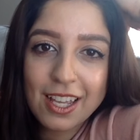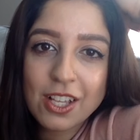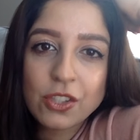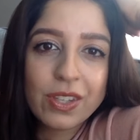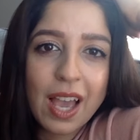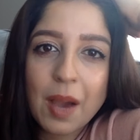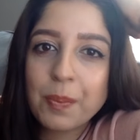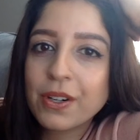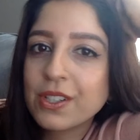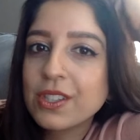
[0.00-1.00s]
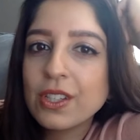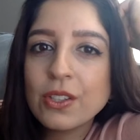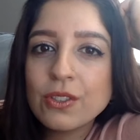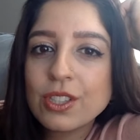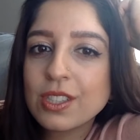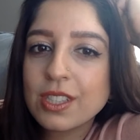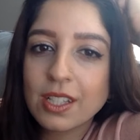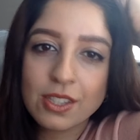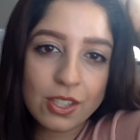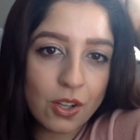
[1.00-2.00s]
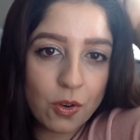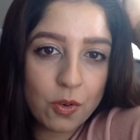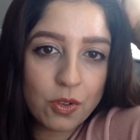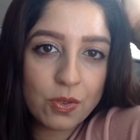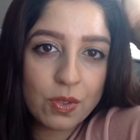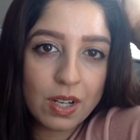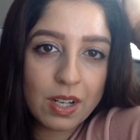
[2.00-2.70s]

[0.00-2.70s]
So yeah, a person who just doesn't know